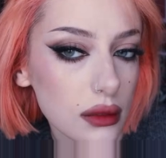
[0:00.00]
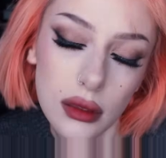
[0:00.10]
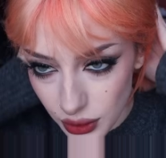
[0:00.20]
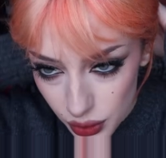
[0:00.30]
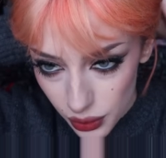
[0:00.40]

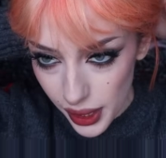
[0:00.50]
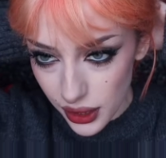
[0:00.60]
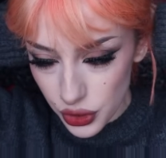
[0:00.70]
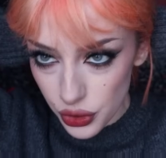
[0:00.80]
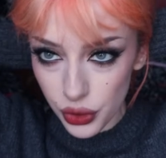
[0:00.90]
I don't know
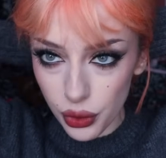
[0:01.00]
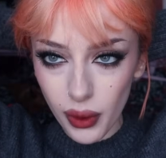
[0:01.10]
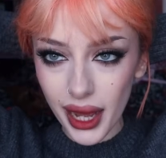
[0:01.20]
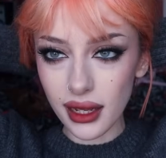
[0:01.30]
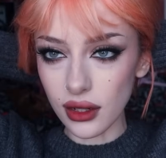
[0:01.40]
whether to do a
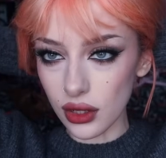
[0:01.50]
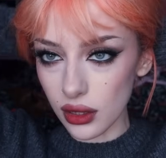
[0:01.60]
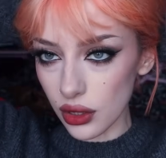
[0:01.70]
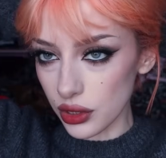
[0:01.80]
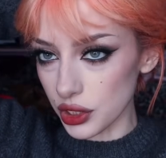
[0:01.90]
wig
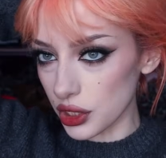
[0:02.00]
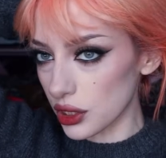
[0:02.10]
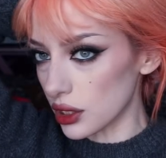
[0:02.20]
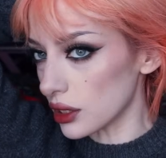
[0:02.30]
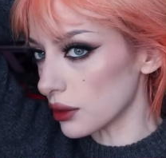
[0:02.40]
or
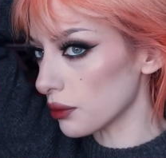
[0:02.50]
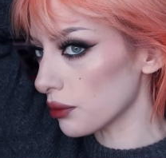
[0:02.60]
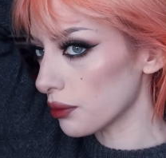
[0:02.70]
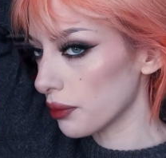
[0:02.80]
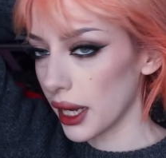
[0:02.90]
just to
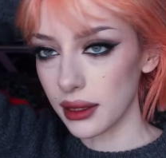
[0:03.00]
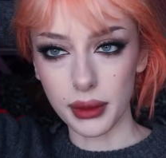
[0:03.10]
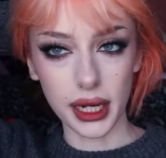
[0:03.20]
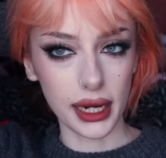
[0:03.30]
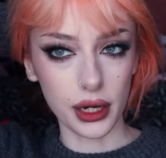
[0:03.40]
pin
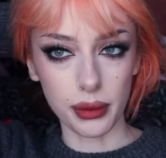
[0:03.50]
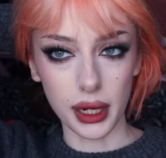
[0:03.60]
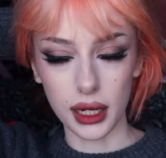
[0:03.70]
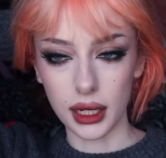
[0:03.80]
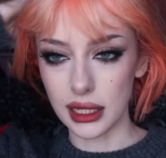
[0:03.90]
my hair
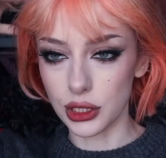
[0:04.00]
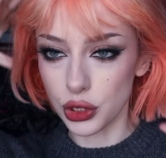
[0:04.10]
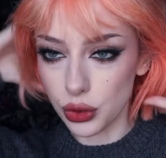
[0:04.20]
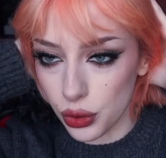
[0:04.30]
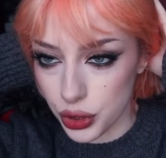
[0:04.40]
back. It's
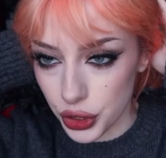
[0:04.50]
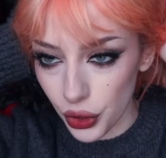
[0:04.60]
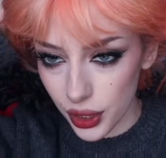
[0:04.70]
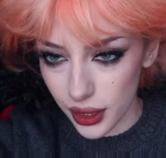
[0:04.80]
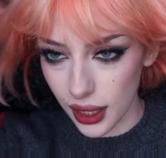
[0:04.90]
so
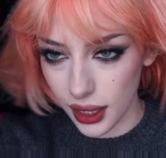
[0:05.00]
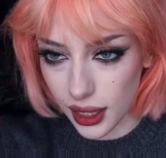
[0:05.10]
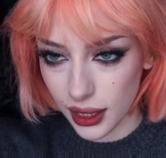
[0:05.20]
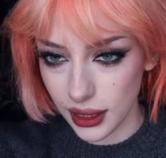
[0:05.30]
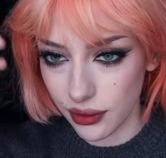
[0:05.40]
short that I
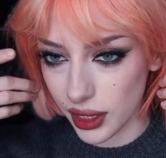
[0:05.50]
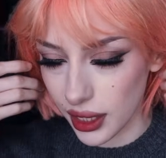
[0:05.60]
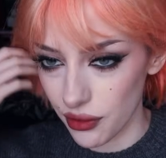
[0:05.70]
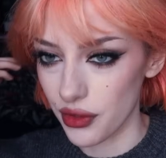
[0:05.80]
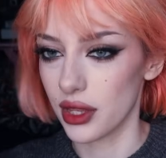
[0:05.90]
can't even
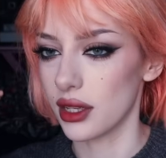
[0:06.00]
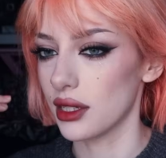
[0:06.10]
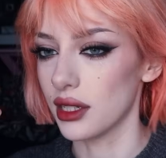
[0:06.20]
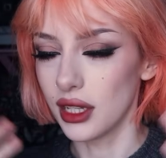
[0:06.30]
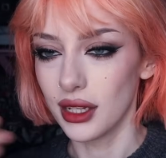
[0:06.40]
give
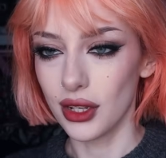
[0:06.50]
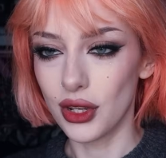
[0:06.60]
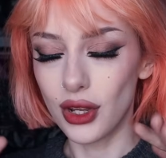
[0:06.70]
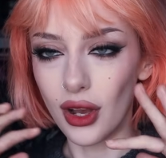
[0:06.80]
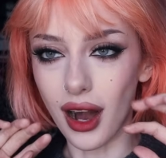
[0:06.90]
the
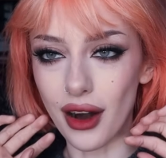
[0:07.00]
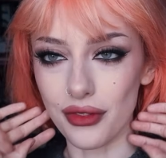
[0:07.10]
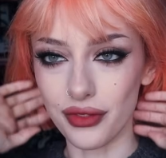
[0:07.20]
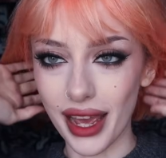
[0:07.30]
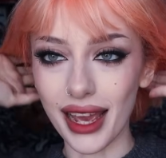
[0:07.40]

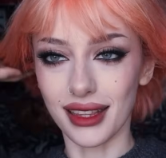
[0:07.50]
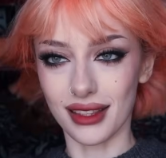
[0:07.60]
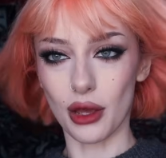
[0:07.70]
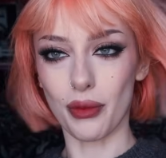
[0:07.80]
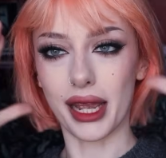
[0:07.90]

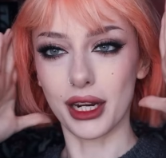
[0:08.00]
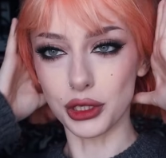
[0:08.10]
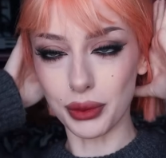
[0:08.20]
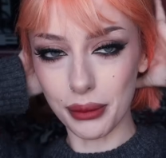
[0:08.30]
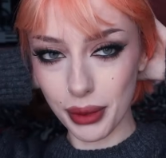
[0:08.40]
effect that my hair
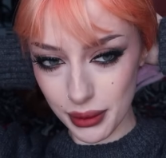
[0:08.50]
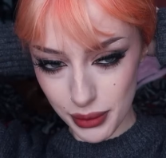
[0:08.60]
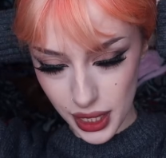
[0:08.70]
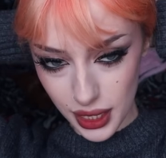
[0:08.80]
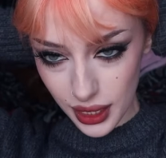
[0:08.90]
is being pinned
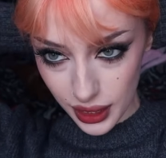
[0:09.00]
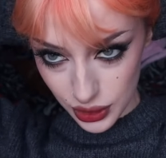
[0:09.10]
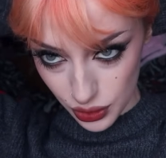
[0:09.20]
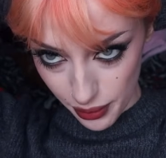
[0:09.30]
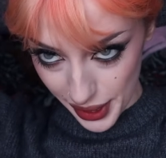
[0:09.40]
back.
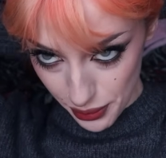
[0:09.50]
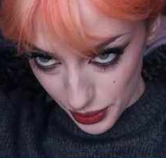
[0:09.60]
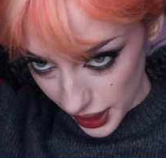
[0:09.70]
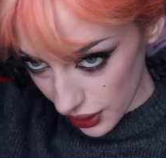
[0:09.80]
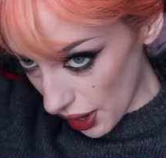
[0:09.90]
So I might
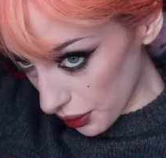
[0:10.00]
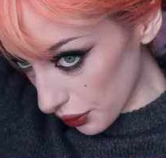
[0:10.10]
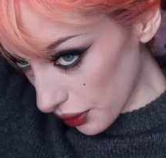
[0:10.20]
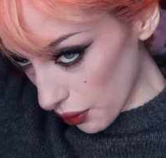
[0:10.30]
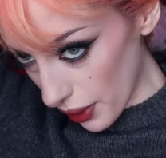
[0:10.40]
play around
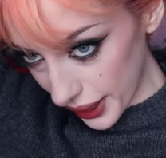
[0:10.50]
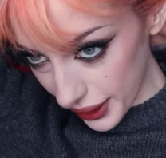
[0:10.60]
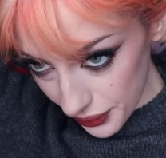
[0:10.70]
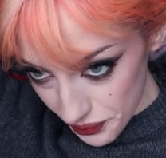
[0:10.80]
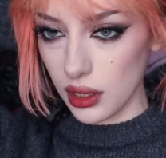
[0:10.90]
with a
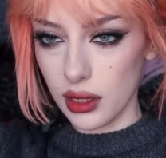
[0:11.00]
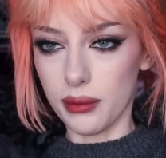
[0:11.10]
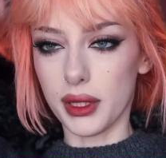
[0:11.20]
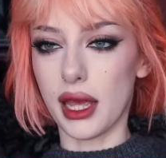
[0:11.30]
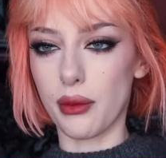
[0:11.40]
wig.
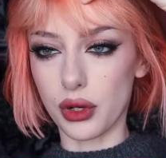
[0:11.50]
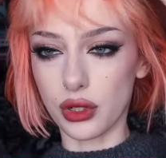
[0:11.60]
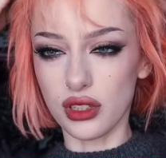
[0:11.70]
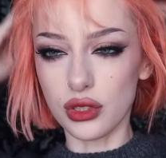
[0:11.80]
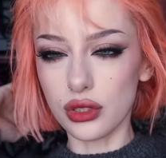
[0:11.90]
But then we're
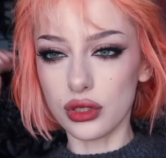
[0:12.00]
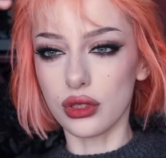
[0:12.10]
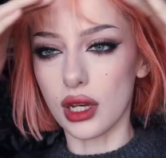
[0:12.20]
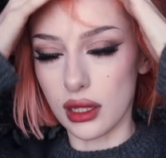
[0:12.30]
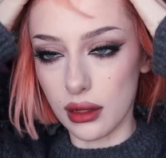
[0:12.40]
going to
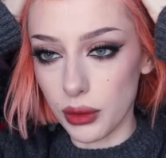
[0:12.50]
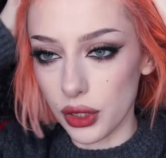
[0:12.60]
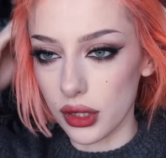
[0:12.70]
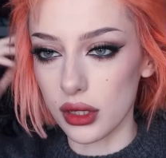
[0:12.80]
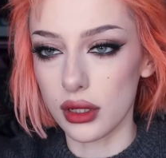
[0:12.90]
do, I think I'm
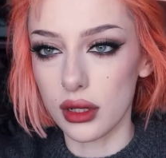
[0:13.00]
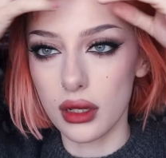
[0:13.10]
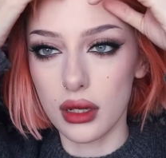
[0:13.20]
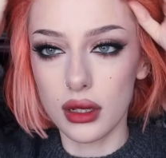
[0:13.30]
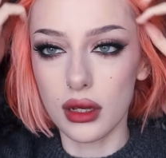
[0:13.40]
going to
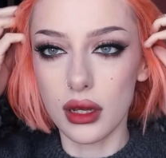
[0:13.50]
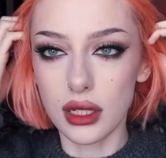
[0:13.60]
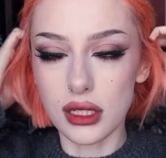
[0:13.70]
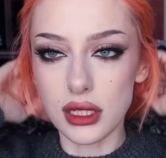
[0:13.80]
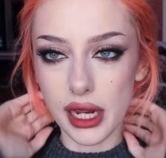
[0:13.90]

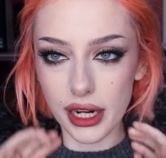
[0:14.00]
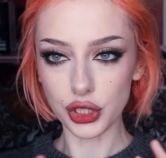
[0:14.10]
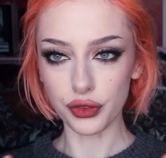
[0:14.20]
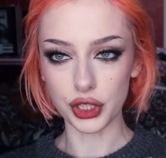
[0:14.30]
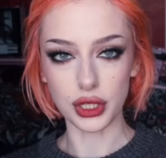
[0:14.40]

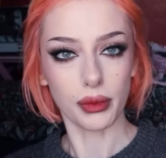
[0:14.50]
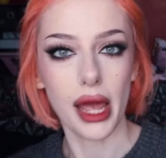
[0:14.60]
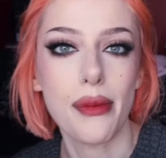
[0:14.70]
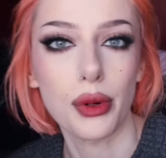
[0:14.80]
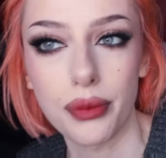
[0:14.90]
search for some
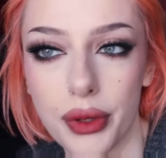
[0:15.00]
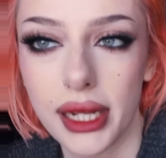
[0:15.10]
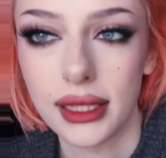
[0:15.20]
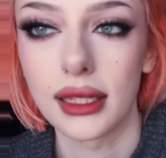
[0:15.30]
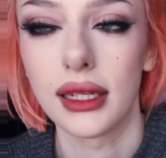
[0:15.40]
leopard
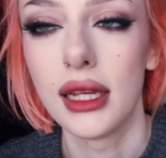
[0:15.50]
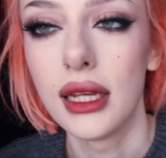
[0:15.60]
print,